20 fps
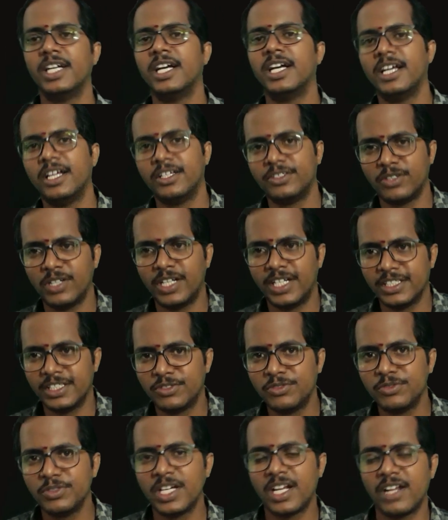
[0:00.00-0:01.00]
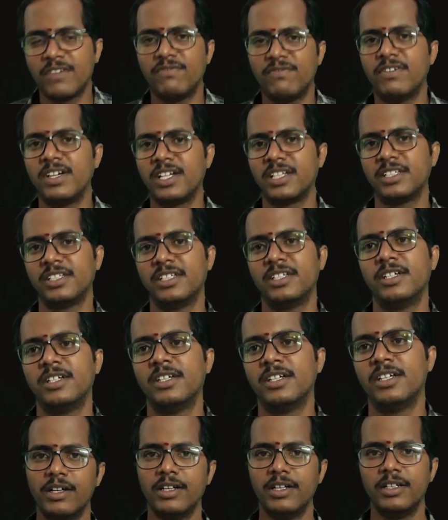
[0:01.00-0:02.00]
So let us do the rough work.
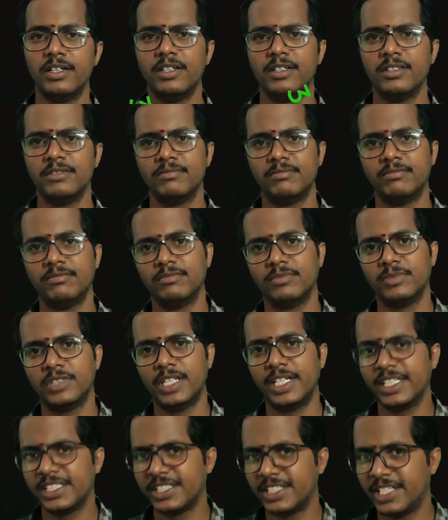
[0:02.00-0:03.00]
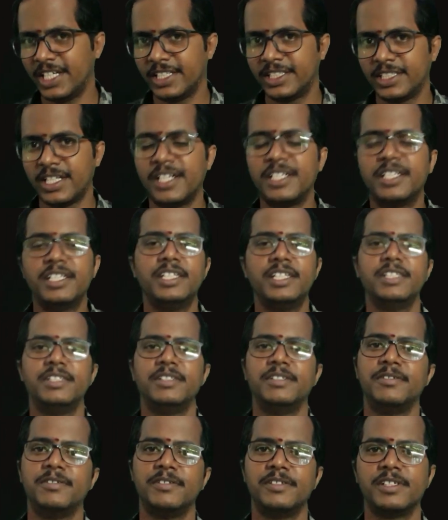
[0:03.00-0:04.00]
Let us take 30.
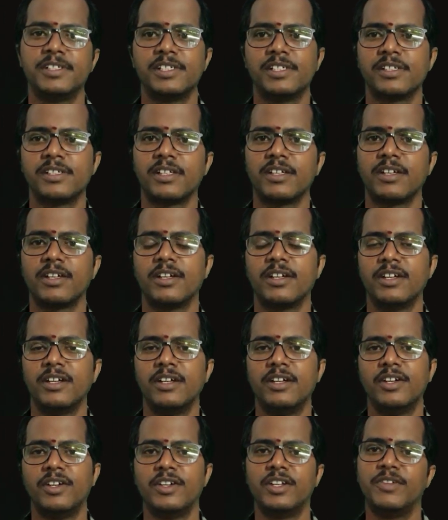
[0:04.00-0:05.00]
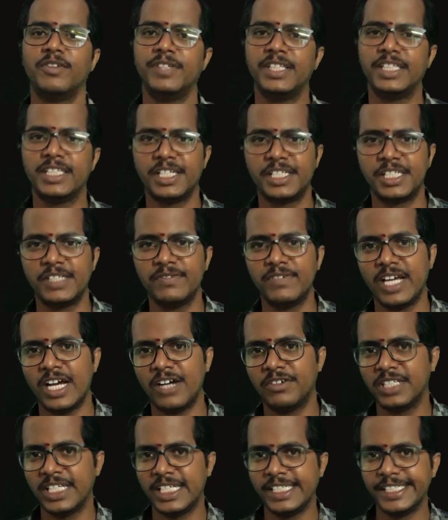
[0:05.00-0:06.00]
Now in 30 we have
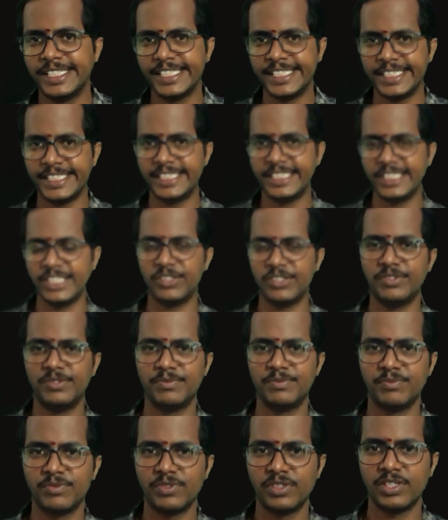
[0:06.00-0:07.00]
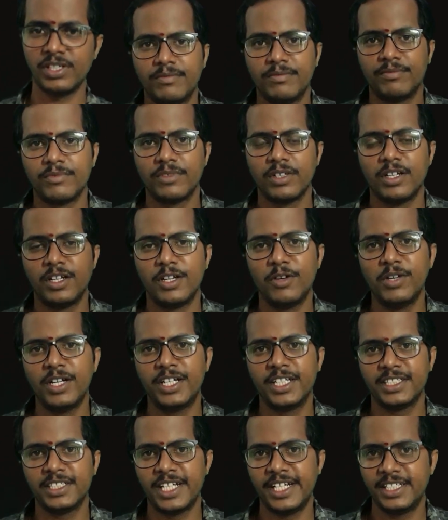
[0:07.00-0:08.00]
the end digit 0. Now let
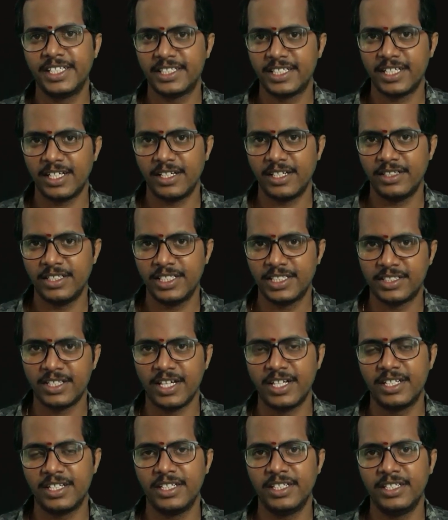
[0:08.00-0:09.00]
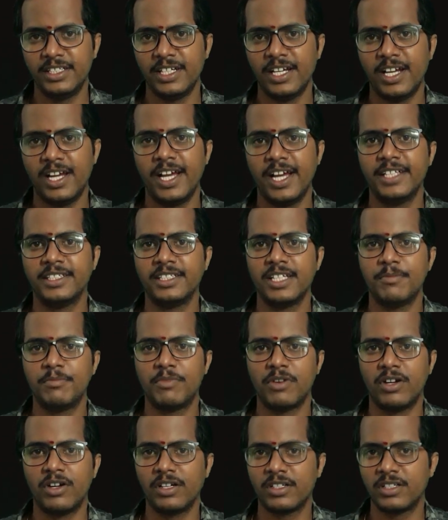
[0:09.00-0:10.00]
us write this 30 as a
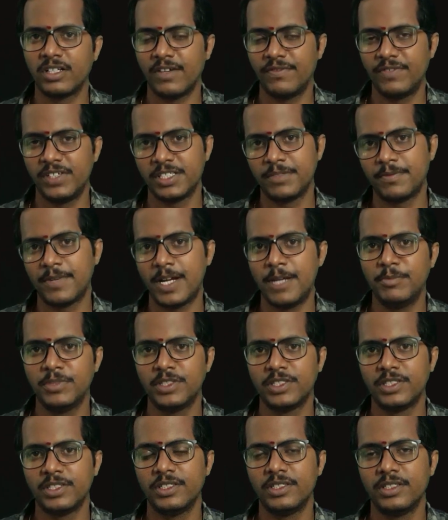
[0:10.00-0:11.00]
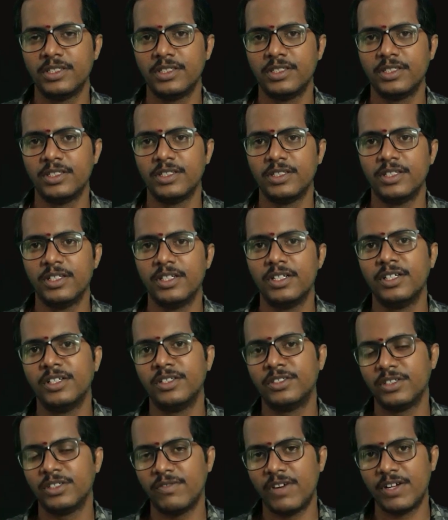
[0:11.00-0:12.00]
product of its primes.
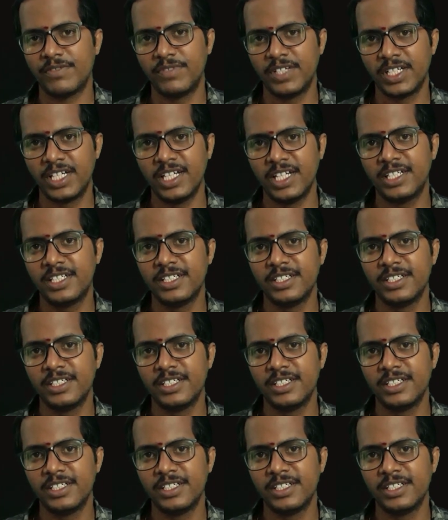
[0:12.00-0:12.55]
So what we get?